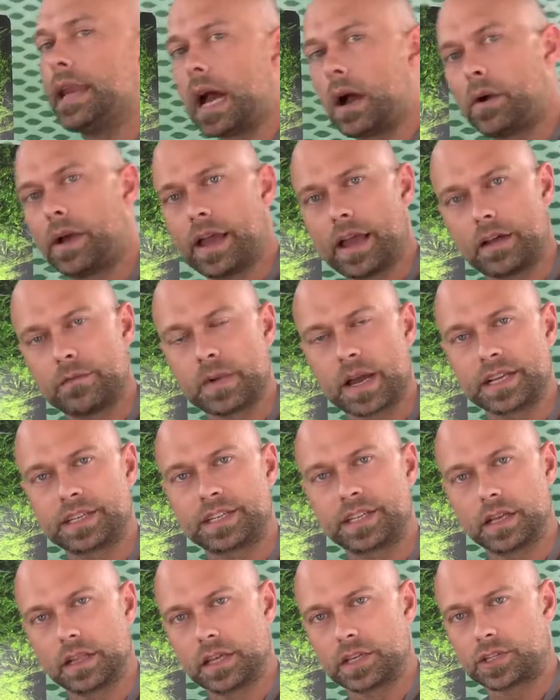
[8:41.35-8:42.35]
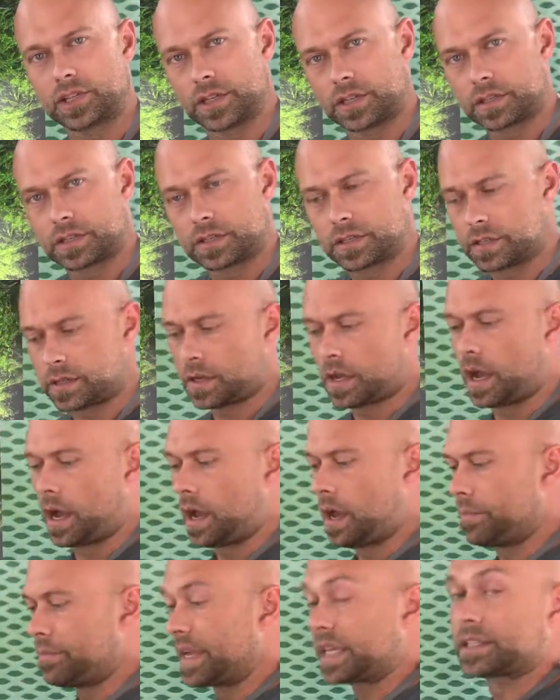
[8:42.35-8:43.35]
now I have my Tealicious
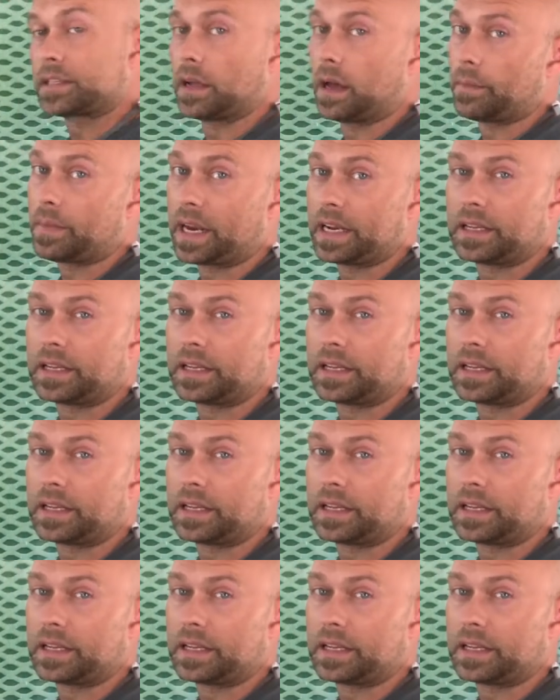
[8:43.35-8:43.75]
mixed up.